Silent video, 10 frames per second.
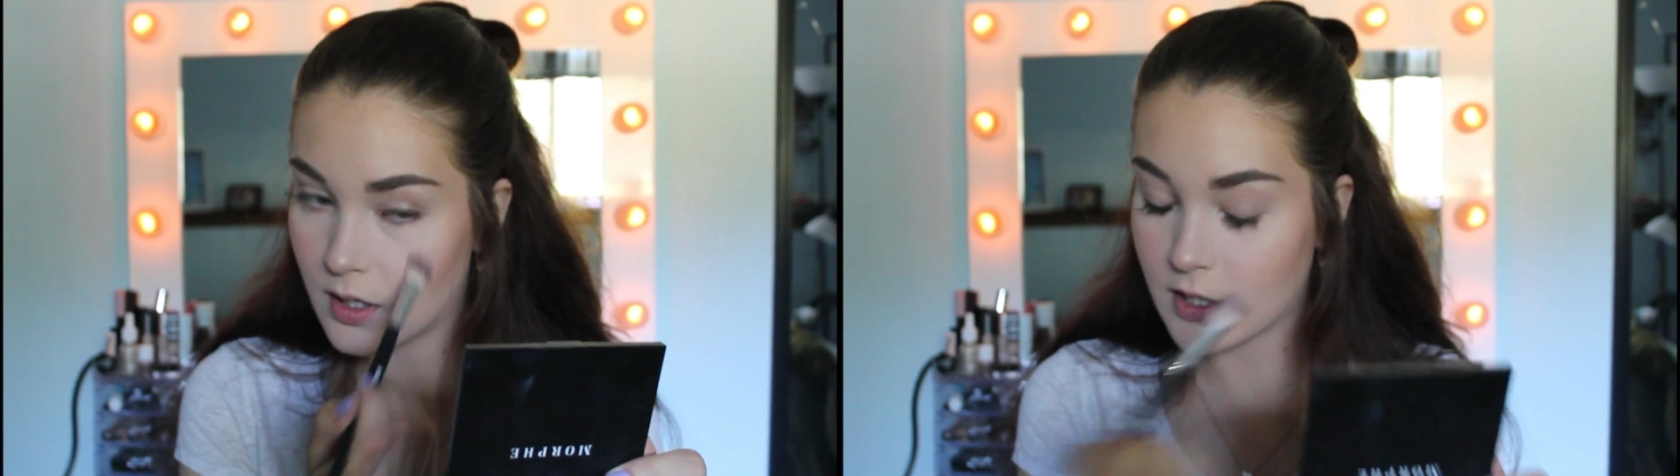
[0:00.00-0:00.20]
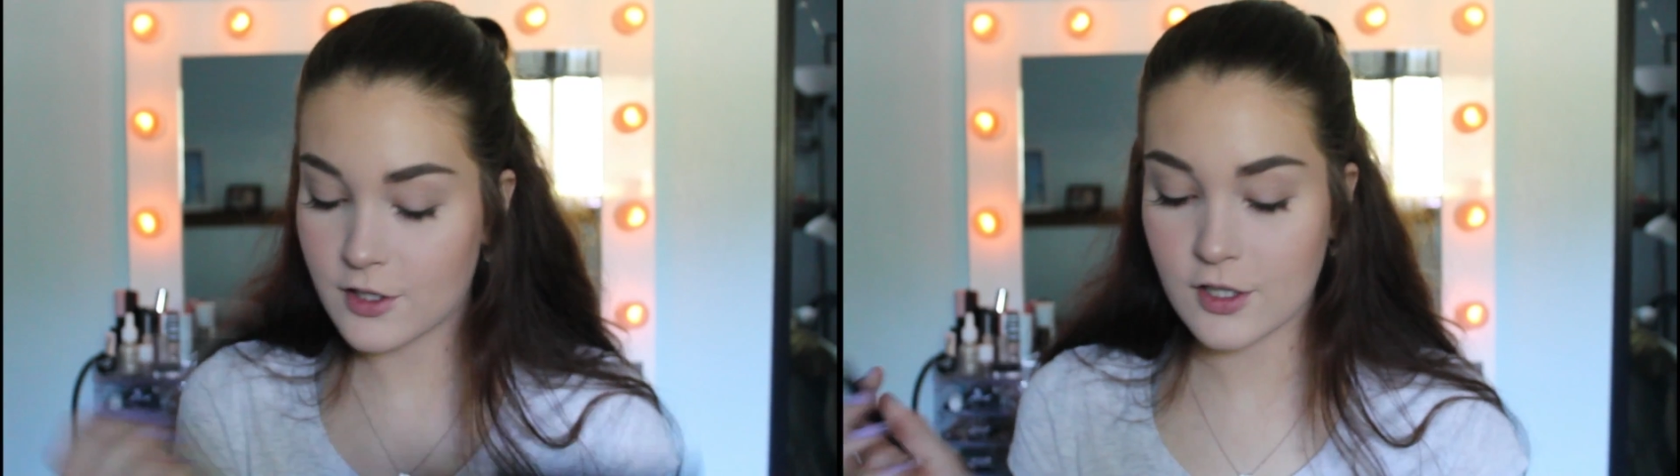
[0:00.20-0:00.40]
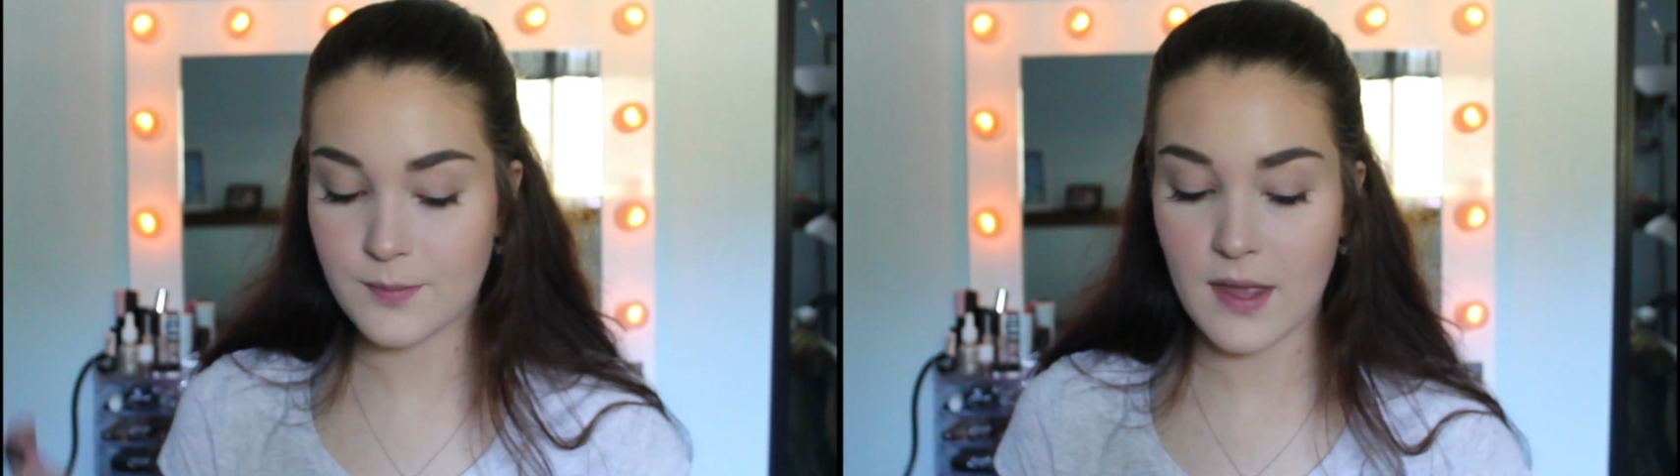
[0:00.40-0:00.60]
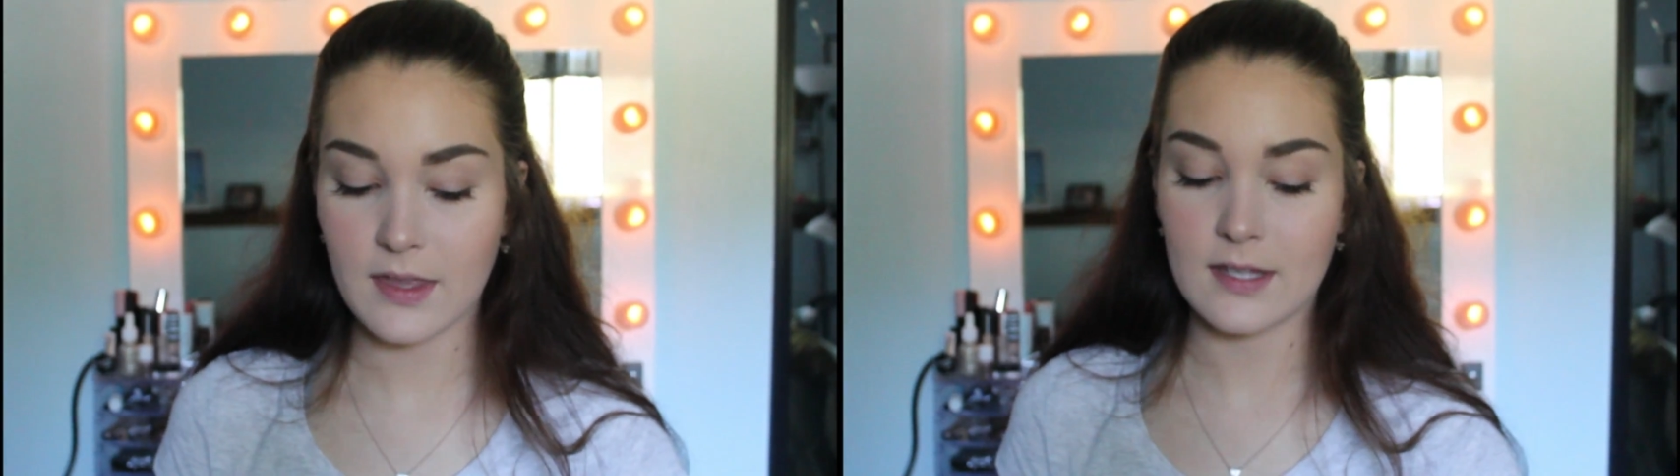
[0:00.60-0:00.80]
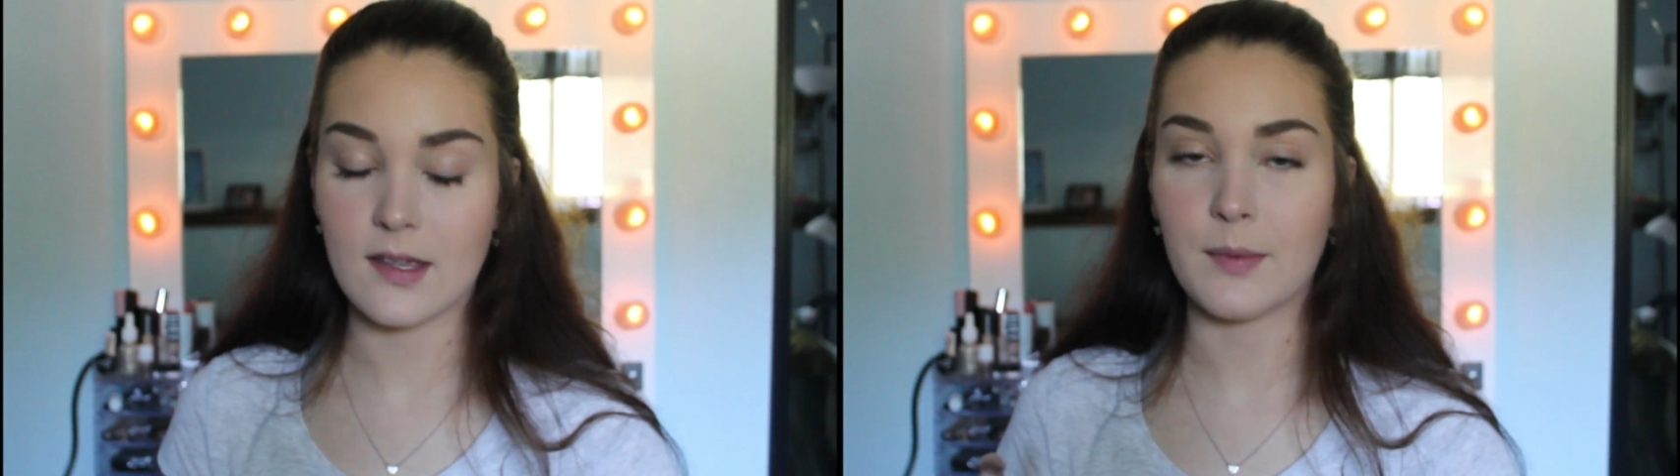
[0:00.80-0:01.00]
It's just
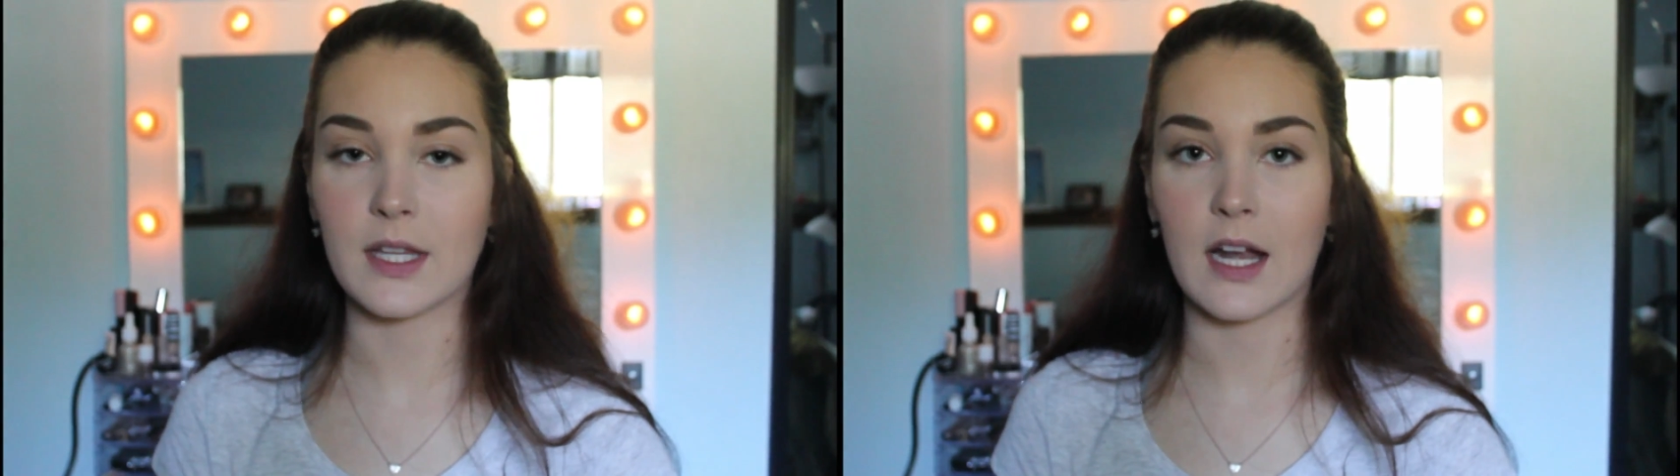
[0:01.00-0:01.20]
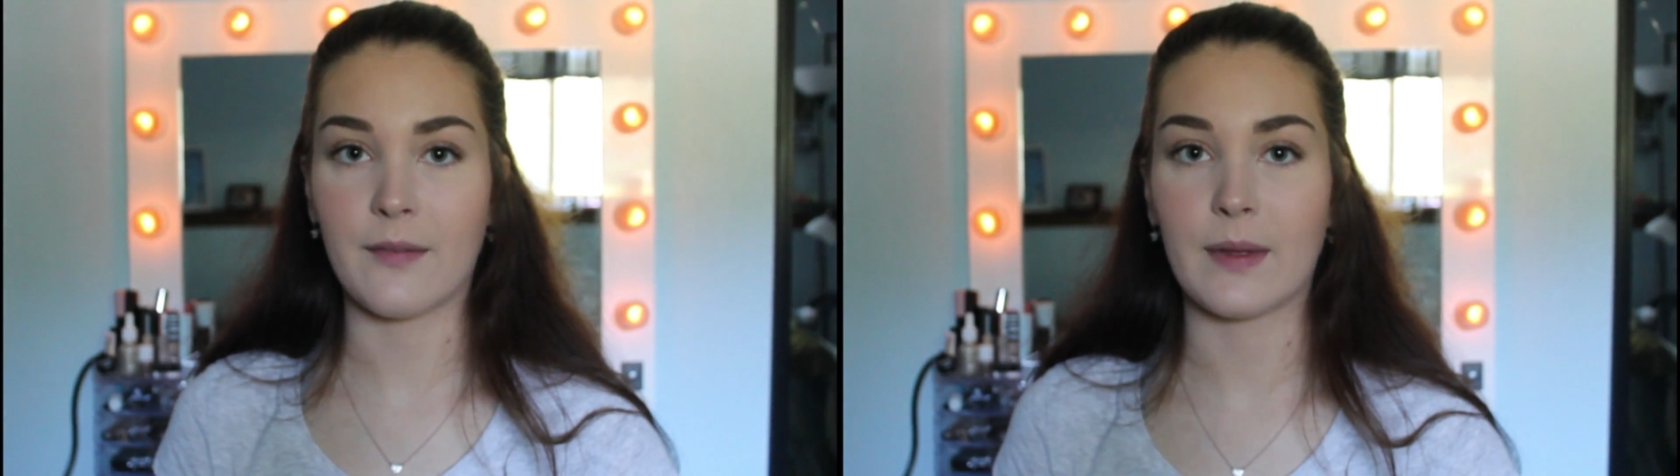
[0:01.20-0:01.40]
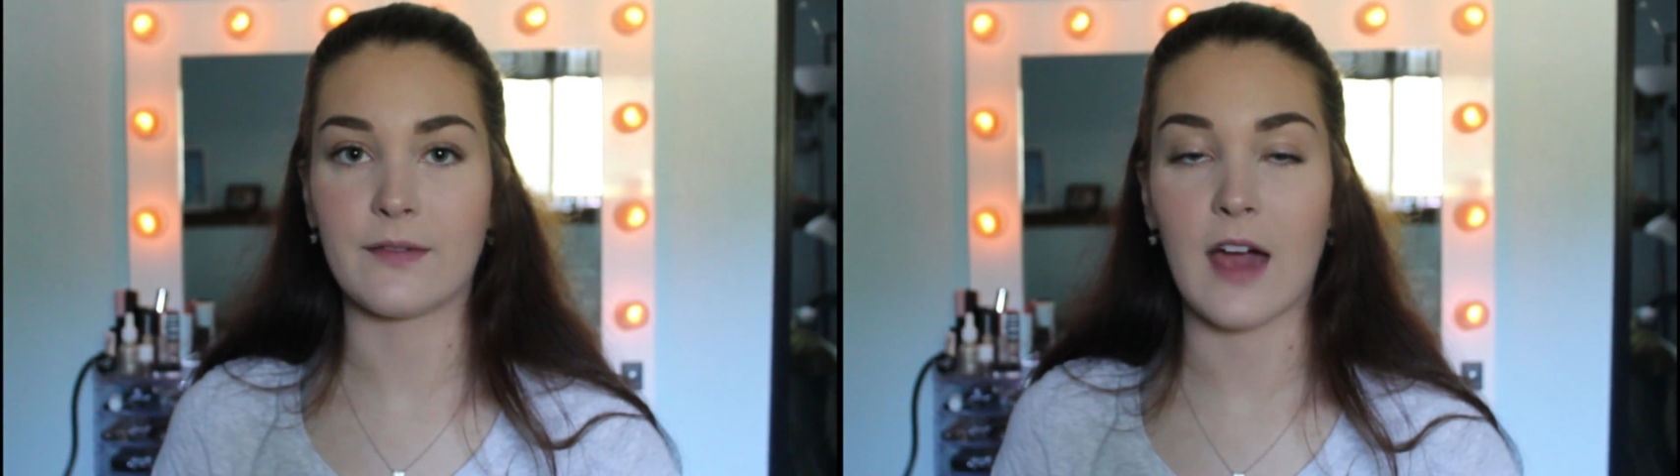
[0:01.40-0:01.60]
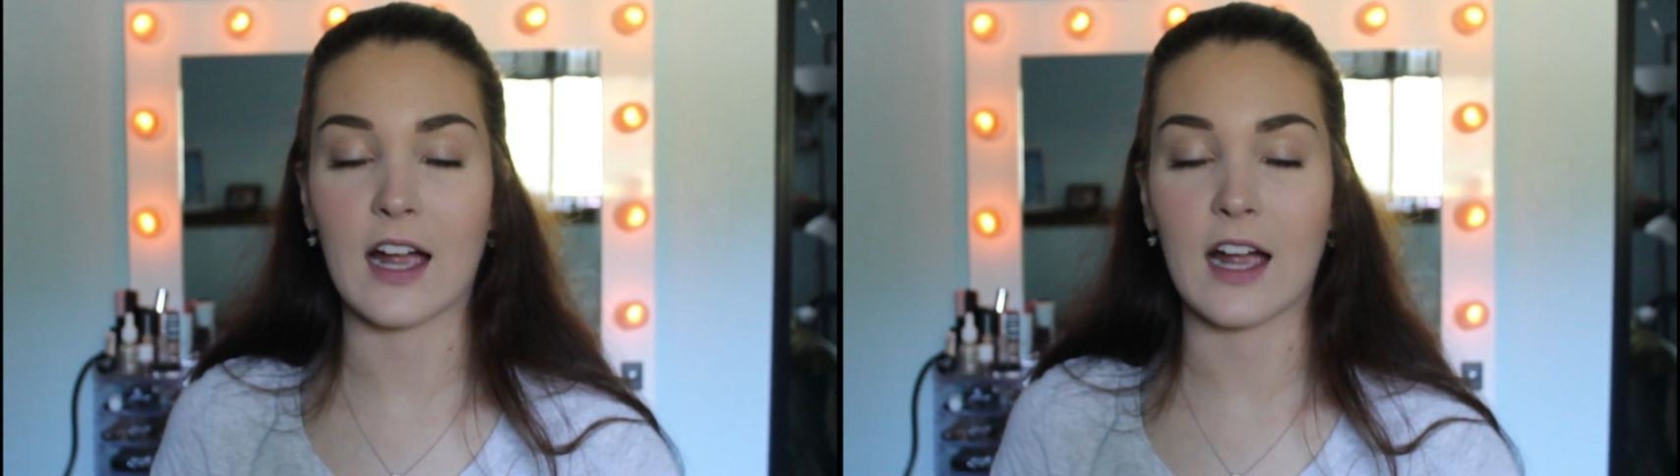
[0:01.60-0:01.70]
been this summer that I've been